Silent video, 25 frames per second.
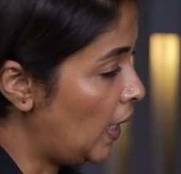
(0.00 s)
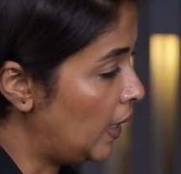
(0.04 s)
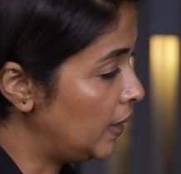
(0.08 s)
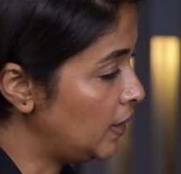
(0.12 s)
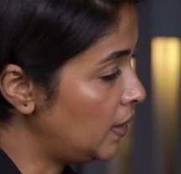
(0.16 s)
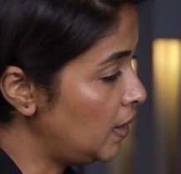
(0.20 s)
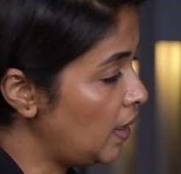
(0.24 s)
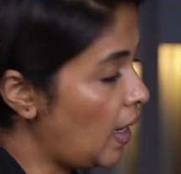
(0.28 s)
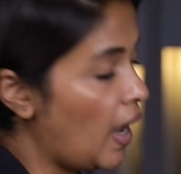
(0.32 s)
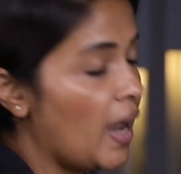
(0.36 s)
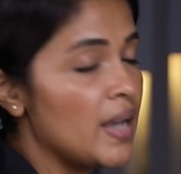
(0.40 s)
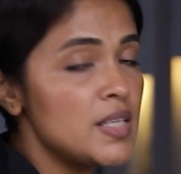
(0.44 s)
And
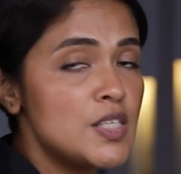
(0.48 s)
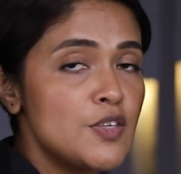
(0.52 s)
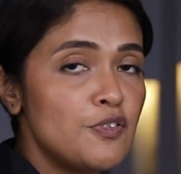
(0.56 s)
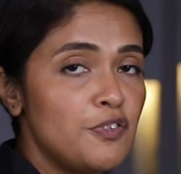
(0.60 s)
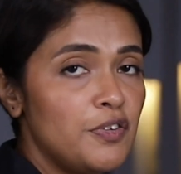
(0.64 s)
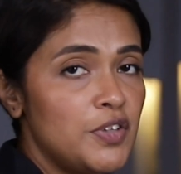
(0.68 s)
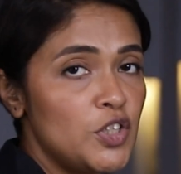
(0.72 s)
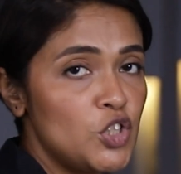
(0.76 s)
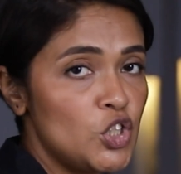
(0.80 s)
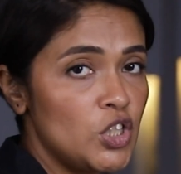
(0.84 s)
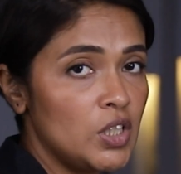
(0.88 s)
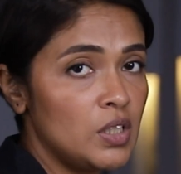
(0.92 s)
the last
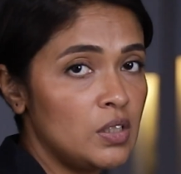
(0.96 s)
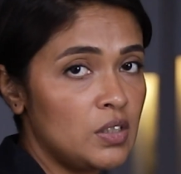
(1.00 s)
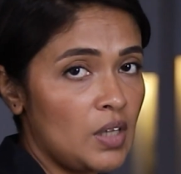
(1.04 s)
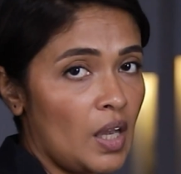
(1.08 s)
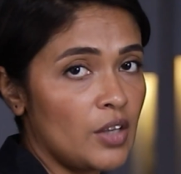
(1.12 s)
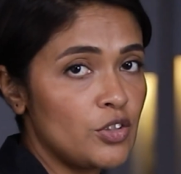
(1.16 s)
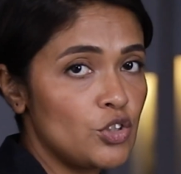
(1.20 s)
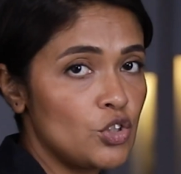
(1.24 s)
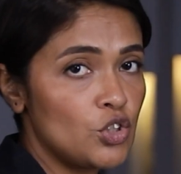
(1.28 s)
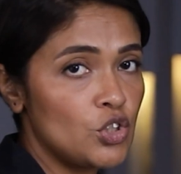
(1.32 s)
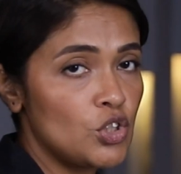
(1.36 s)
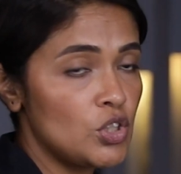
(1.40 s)
finishing
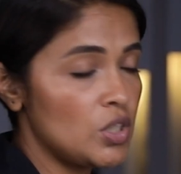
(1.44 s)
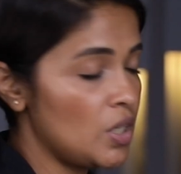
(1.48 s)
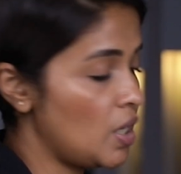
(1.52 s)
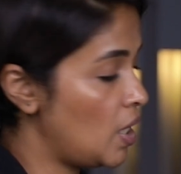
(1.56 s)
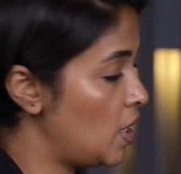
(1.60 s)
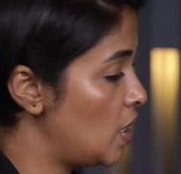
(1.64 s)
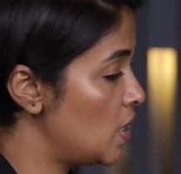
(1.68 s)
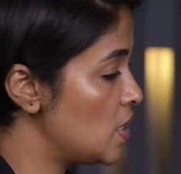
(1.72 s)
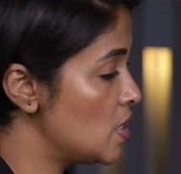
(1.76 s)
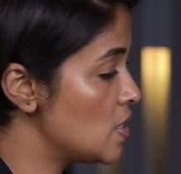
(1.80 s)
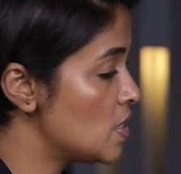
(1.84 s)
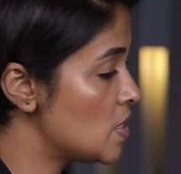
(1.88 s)
touch
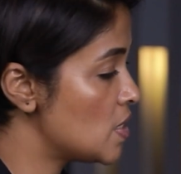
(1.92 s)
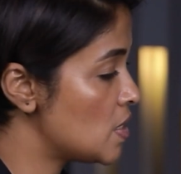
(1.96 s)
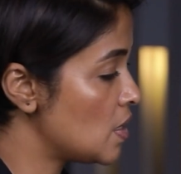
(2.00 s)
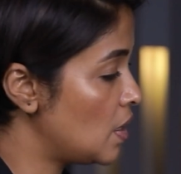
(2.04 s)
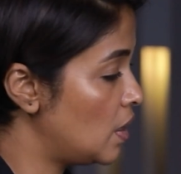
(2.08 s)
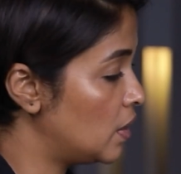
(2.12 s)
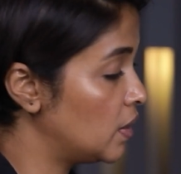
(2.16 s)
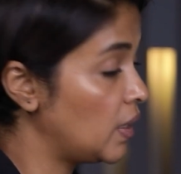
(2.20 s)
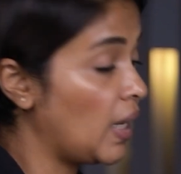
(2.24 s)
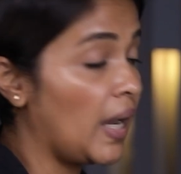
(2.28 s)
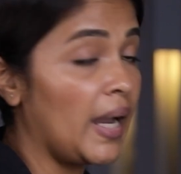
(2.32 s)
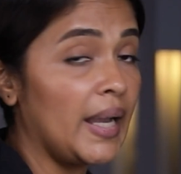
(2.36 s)
is the